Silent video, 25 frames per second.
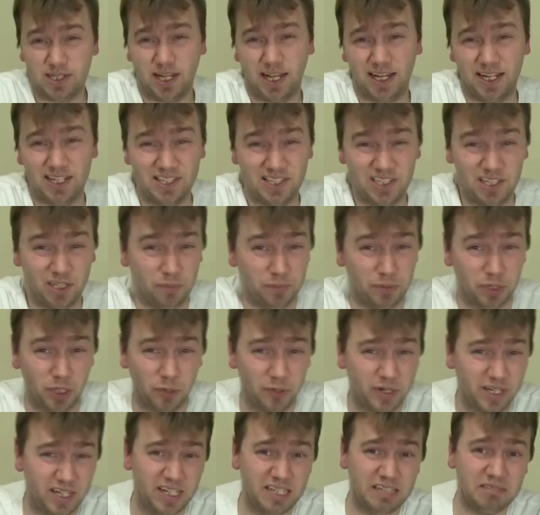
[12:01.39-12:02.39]
slot. Is it still
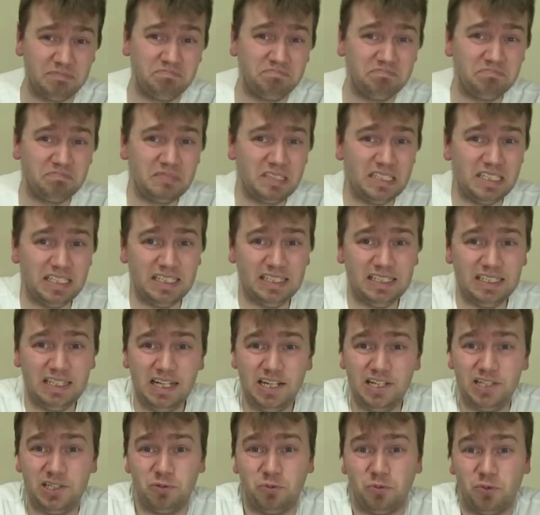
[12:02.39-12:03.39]
bloated?
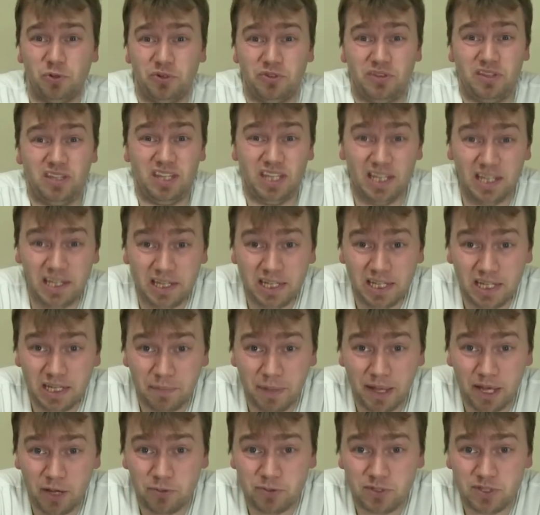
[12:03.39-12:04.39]
Is it worth thinking
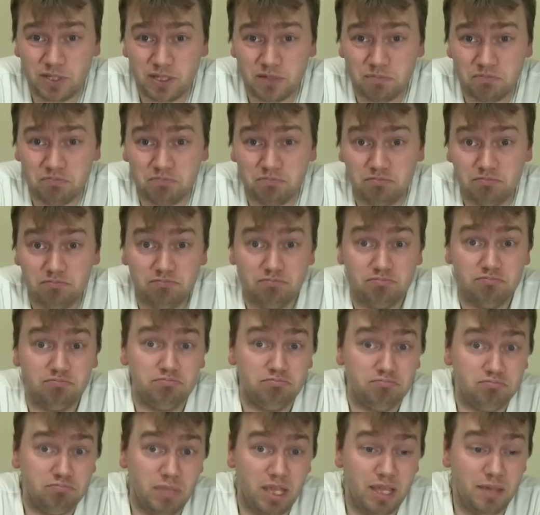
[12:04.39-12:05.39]
about?
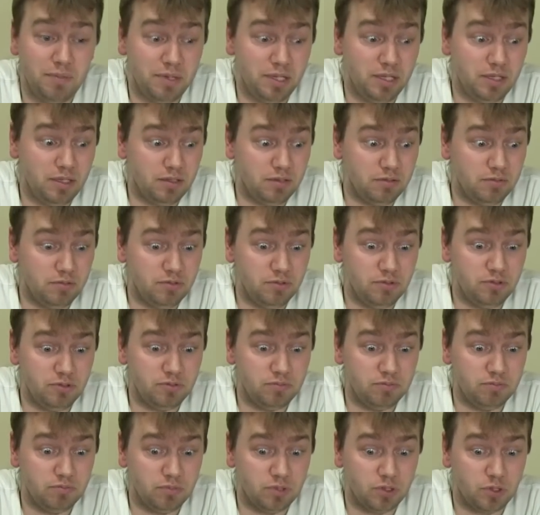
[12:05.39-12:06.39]
Maybe,
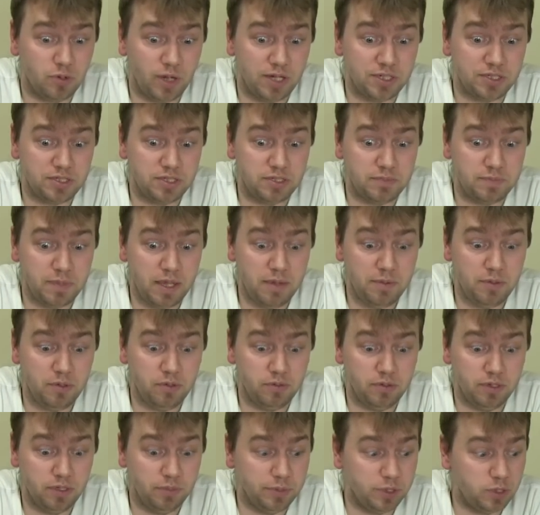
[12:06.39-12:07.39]
the question is, maybe
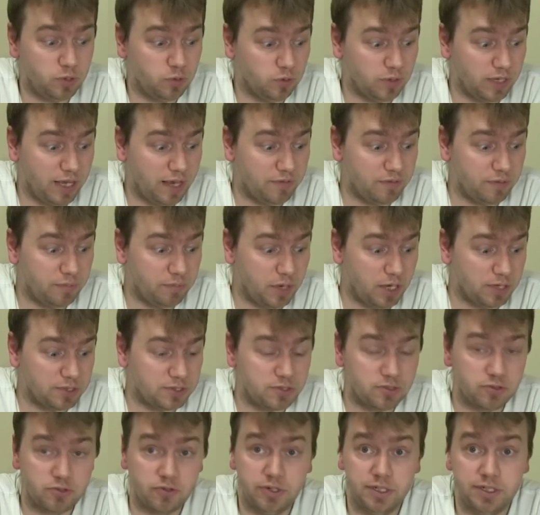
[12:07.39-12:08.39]
it'll be cool to have a
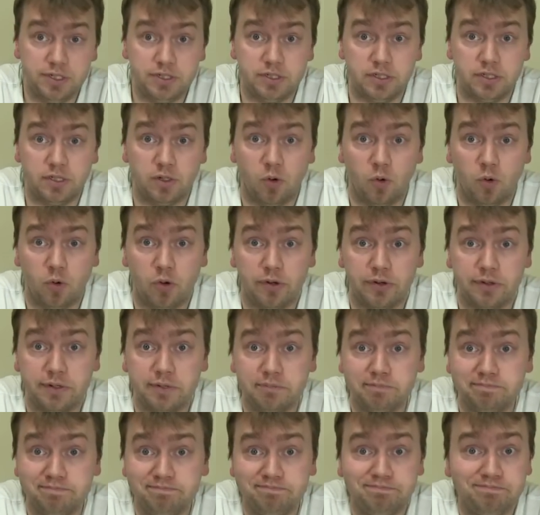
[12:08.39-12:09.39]
monstrous creature horde.
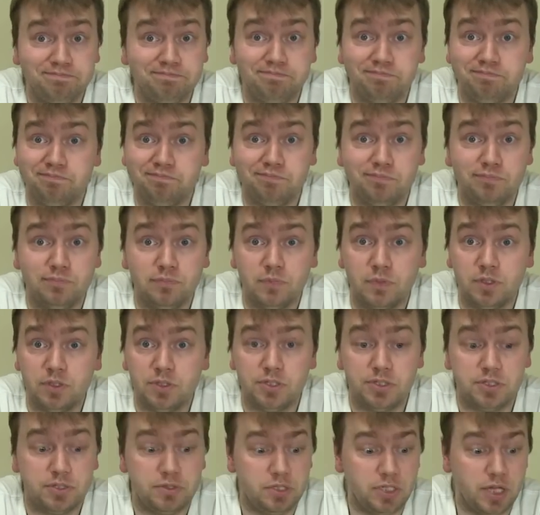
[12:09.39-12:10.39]

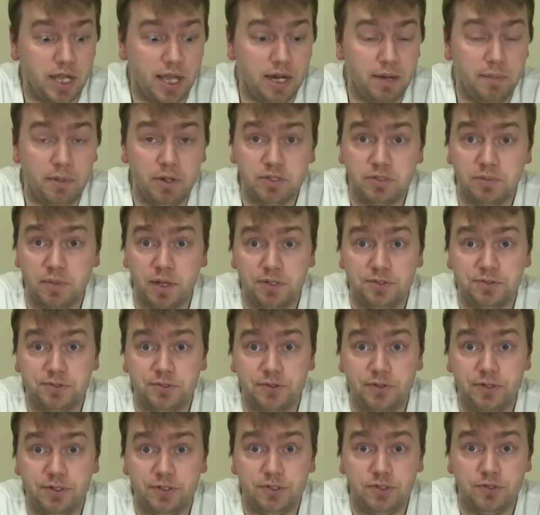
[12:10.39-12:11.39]
Just giant amounts of
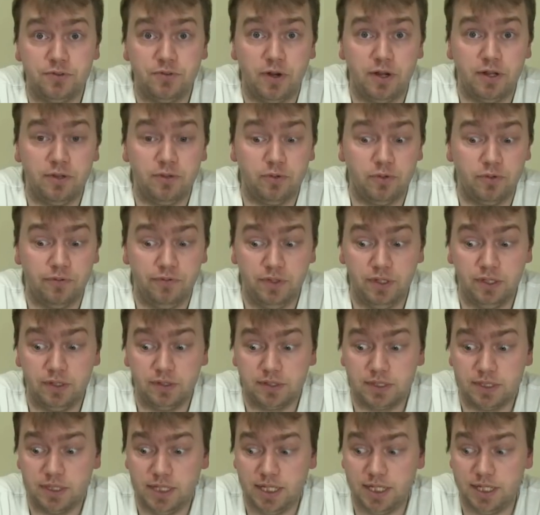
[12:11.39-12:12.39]
monstrous creatures running through the
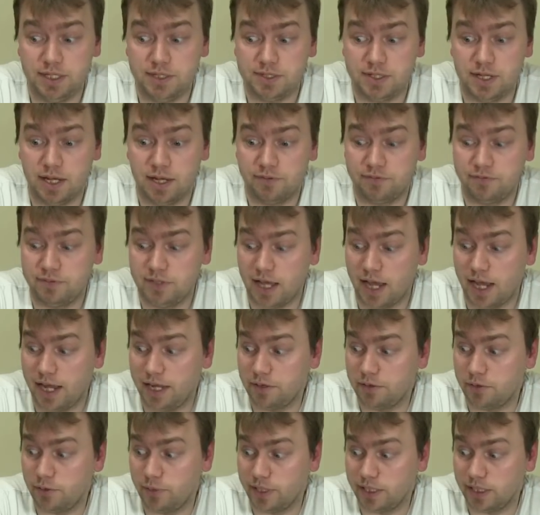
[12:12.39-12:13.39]
field, eating stuff,
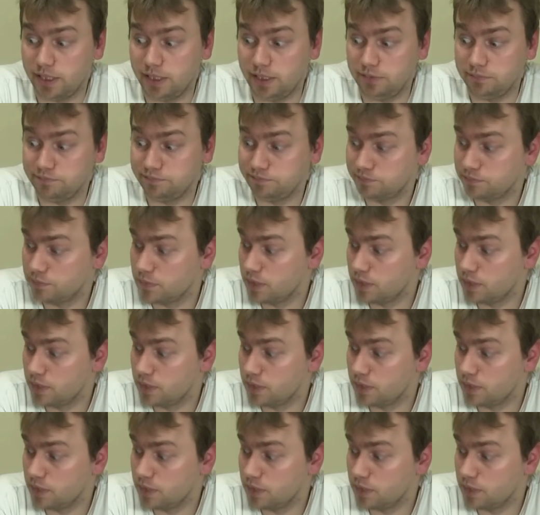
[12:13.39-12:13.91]
dying quickly.